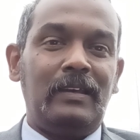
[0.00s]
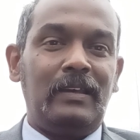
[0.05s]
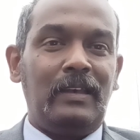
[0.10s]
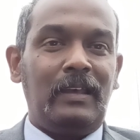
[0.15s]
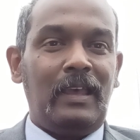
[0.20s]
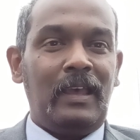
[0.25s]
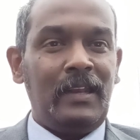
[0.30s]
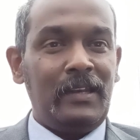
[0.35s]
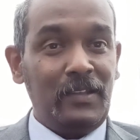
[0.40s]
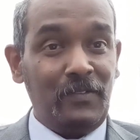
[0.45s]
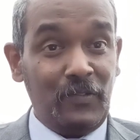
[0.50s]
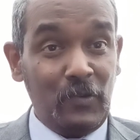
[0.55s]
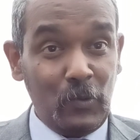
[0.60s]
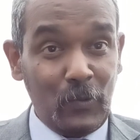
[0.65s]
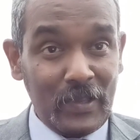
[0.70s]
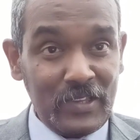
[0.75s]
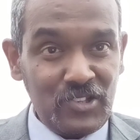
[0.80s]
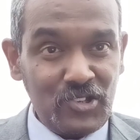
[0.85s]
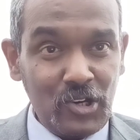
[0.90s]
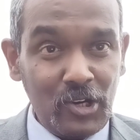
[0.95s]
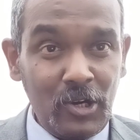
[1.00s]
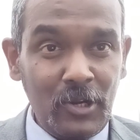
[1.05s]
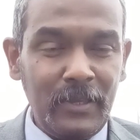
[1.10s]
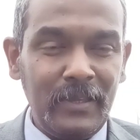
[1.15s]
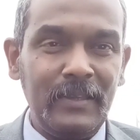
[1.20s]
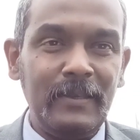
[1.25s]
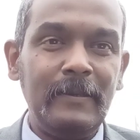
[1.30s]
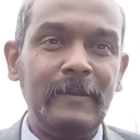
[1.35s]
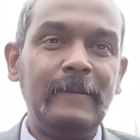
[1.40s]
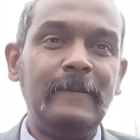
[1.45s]
And if you enjoy
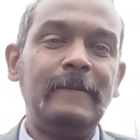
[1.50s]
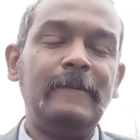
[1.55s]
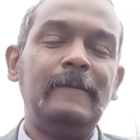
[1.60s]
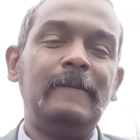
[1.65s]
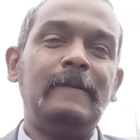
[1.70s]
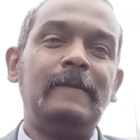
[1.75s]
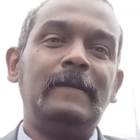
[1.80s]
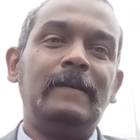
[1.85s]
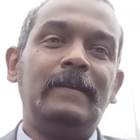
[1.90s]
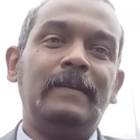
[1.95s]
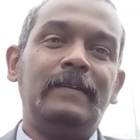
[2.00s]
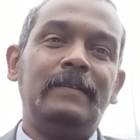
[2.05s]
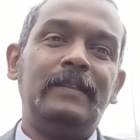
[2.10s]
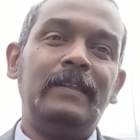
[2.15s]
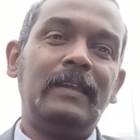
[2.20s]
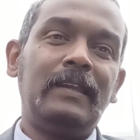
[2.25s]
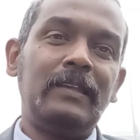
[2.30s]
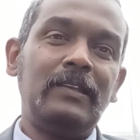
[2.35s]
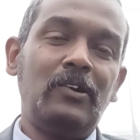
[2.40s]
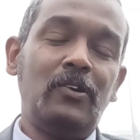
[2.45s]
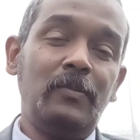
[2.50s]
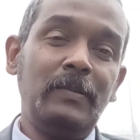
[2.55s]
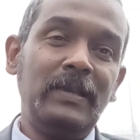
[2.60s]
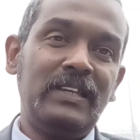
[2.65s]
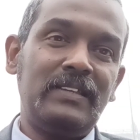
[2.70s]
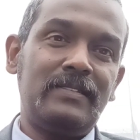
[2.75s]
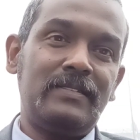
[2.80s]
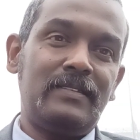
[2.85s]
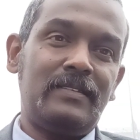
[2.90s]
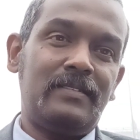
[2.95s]
the
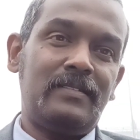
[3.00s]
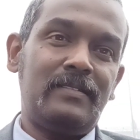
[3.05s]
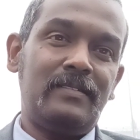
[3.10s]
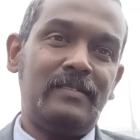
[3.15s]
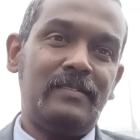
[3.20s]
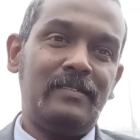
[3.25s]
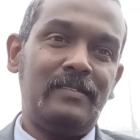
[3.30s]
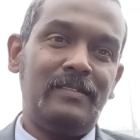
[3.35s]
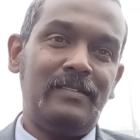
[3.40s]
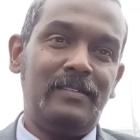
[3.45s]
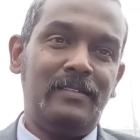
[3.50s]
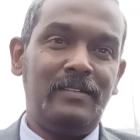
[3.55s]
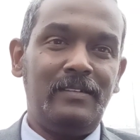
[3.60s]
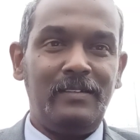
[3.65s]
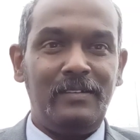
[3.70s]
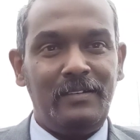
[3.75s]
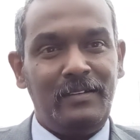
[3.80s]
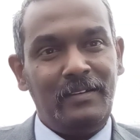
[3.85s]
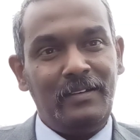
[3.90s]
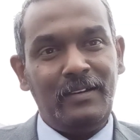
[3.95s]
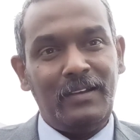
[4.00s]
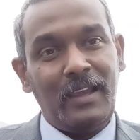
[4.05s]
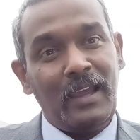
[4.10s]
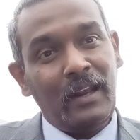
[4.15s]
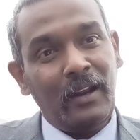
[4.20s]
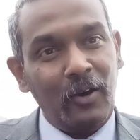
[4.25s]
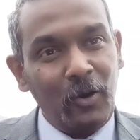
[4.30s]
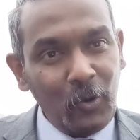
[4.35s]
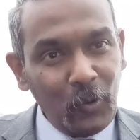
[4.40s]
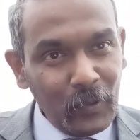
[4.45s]
economics
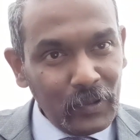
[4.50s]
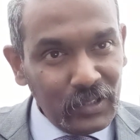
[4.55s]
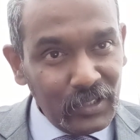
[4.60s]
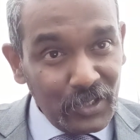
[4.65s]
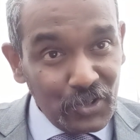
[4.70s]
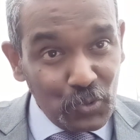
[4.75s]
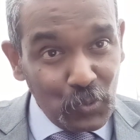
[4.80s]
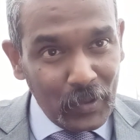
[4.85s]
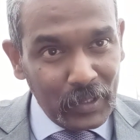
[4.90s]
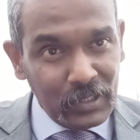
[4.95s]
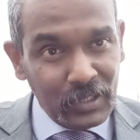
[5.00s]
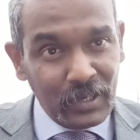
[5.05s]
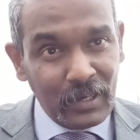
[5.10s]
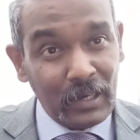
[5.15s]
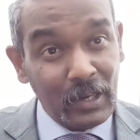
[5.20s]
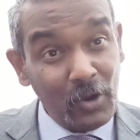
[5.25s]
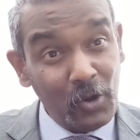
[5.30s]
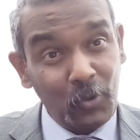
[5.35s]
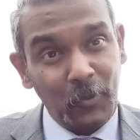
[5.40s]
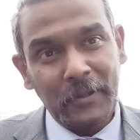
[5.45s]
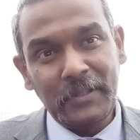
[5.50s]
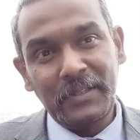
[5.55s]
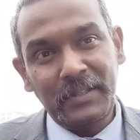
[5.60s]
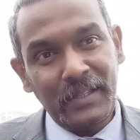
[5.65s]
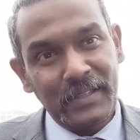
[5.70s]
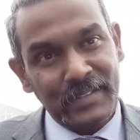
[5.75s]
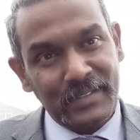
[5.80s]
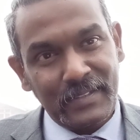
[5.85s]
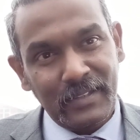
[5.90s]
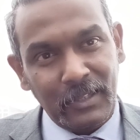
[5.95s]
along with this weather, along with
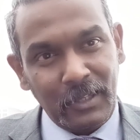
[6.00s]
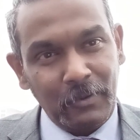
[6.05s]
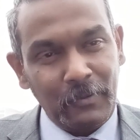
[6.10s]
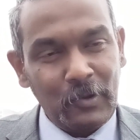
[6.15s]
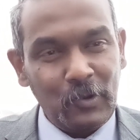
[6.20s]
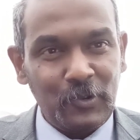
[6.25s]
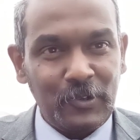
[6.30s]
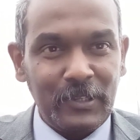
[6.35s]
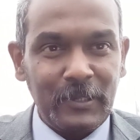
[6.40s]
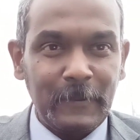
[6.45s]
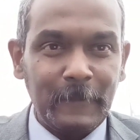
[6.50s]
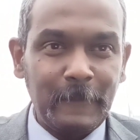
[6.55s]
this scenic beauty,